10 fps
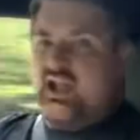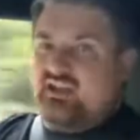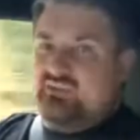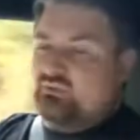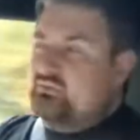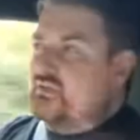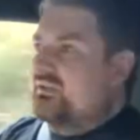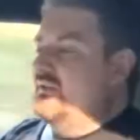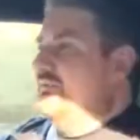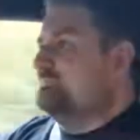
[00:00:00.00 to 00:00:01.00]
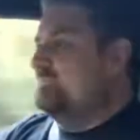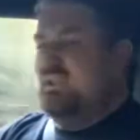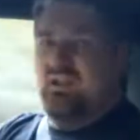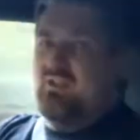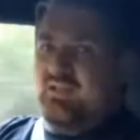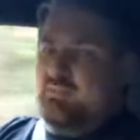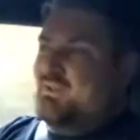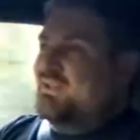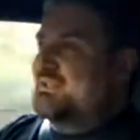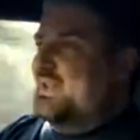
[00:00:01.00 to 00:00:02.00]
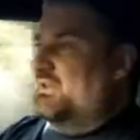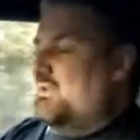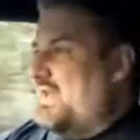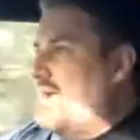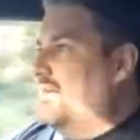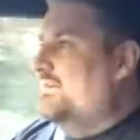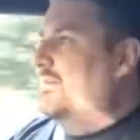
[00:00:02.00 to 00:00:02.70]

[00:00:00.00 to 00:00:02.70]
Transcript: handles. You don't need me to tell you that.